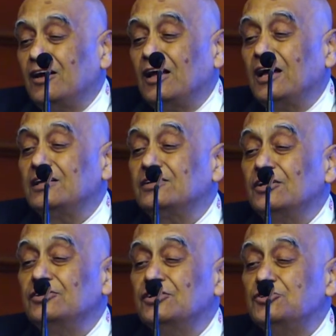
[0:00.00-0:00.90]
And
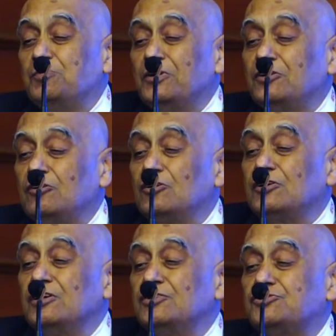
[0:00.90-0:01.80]
in this particular
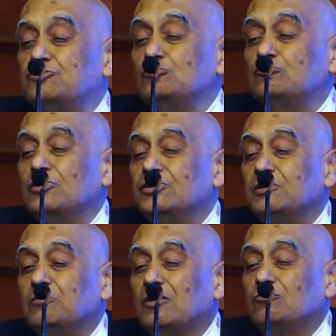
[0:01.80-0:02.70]
case,
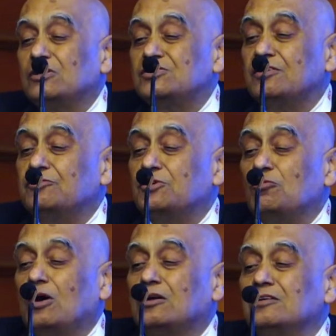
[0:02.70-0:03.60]
220 by
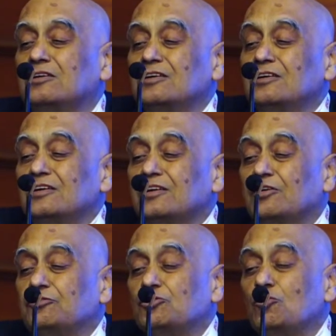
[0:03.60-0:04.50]
171
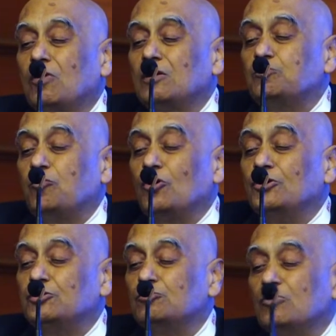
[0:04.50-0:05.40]
gives you
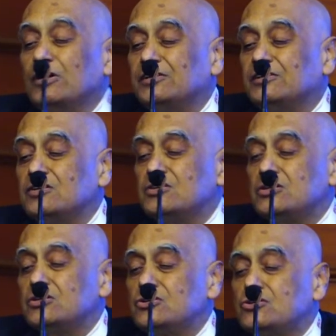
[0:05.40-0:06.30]
1.28
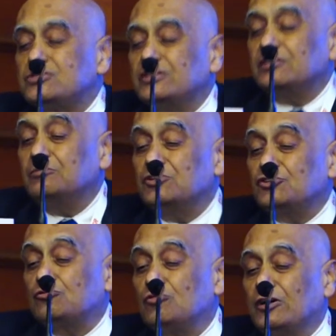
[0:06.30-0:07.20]

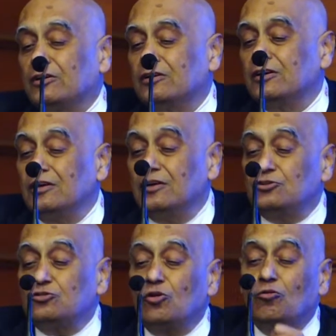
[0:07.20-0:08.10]
centimeters squared.
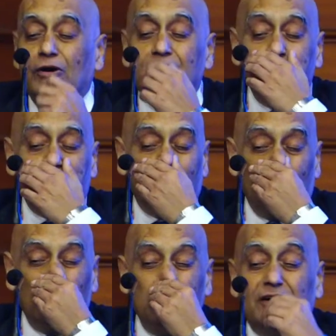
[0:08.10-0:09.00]
So going
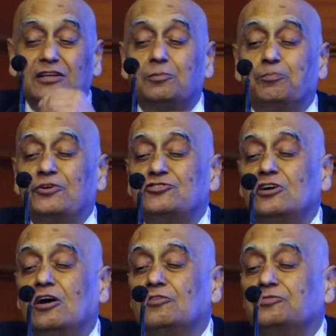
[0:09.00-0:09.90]
purely by the
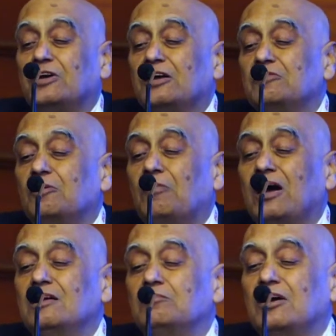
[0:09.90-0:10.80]
pressure half time, a
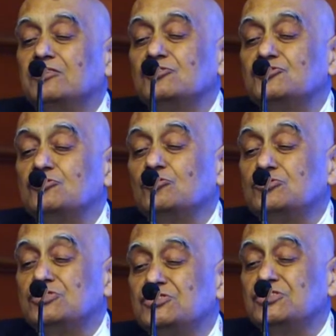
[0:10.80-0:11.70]
mild mitral
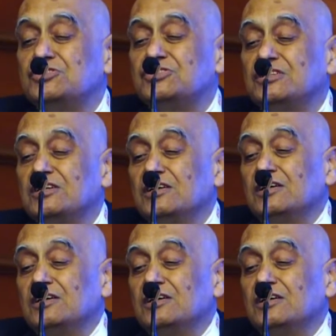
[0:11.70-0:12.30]
stenosis is